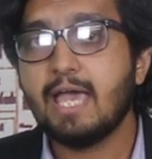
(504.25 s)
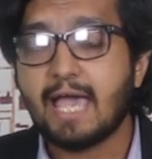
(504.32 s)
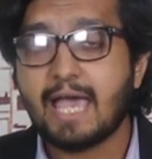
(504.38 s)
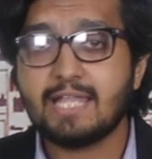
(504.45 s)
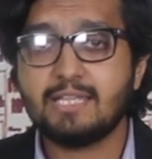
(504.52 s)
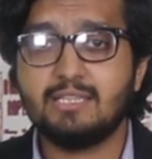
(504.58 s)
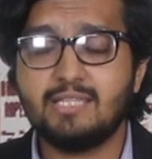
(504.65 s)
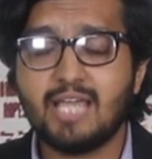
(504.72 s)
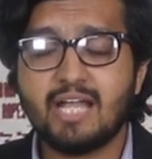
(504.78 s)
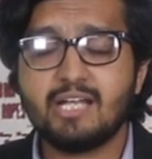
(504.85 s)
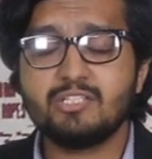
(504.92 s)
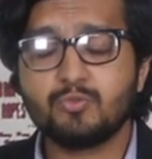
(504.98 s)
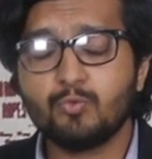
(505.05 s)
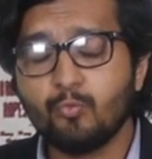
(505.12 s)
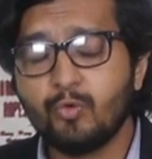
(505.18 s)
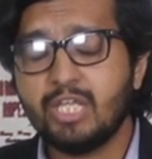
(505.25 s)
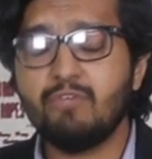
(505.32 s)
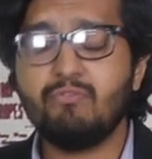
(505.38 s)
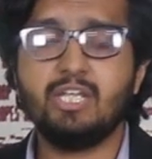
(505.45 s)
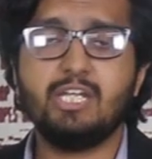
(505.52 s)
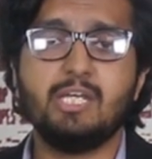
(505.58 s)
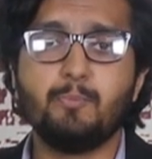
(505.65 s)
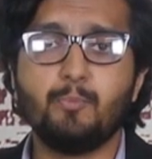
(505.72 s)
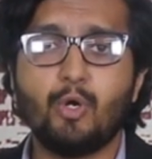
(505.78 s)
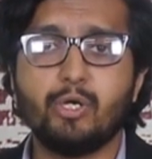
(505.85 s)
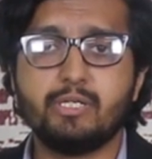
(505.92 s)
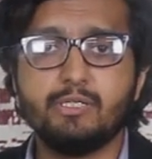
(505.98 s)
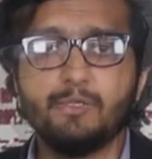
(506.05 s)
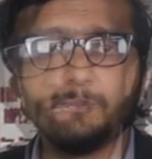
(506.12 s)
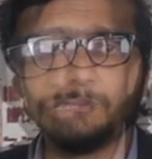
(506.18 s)
And that is very, very
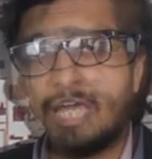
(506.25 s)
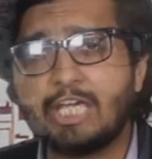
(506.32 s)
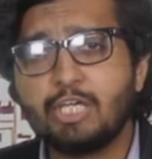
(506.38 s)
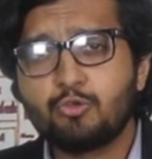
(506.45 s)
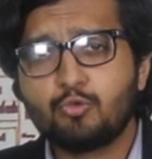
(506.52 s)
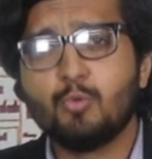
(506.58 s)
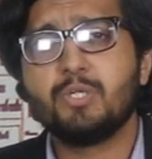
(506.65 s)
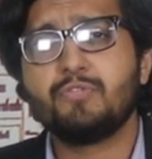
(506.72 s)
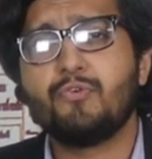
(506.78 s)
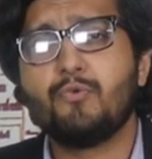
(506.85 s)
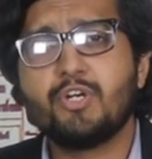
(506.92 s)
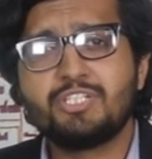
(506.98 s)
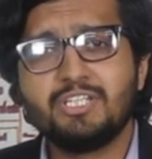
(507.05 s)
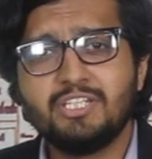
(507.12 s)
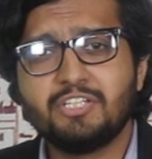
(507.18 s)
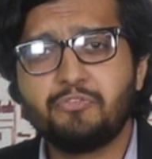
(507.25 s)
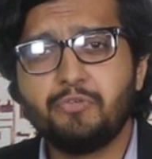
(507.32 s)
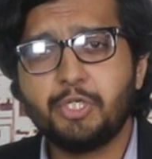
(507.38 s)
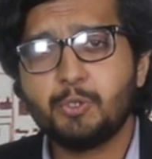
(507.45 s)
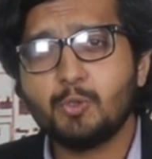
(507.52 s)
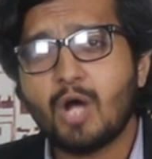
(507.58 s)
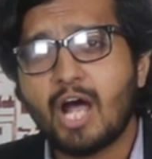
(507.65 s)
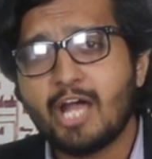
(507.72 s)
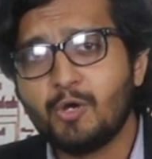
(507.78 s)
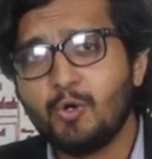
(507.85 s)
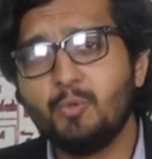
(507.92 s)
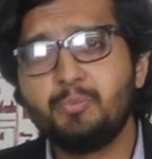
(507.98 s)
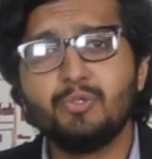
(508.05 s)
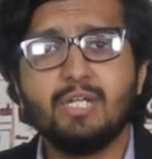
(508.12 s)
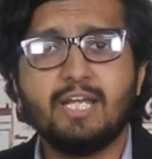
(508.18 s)
important. Thank you so much for watching this video. I
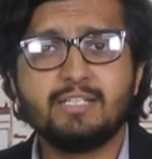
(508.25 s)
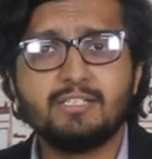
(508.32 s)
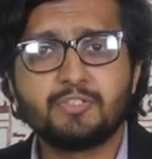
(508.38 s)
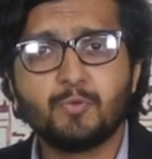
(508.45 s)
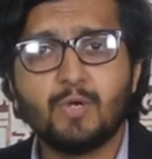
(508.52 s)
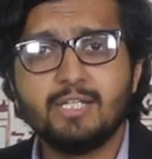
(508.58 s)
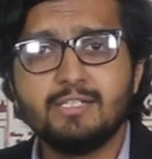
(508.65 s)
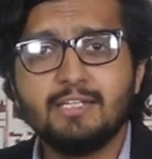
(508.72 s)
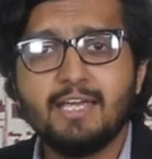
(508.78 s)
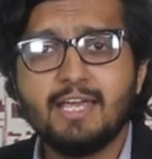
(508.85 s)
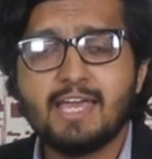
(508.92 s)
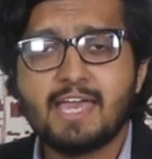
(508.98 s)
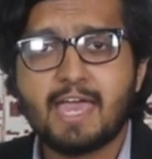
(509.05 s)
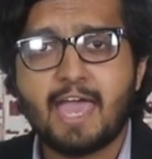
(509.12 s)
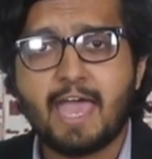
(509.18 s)
hope you like this one.